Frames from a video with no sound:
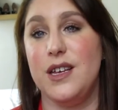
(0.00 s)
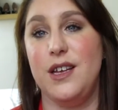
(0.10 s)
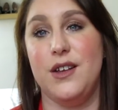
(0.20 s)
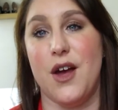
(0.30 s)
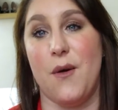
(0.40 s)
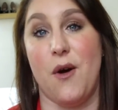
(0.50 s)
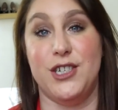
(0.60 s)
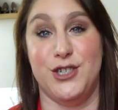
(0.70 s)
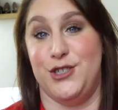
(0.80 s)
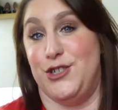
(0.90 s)
you know,
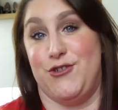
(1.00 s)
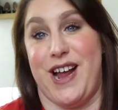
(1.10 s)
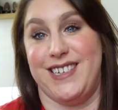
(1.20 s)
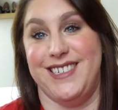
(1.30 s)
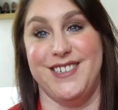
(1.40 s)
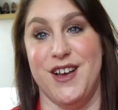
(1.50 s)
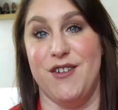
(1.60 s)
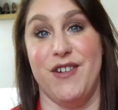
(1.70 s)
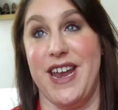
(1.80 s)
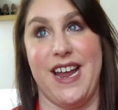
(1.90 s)
I just distracted
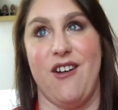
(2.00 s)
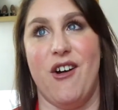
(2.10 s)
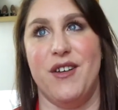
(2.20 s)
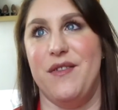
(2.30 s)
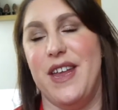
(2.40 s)
her and it kind of,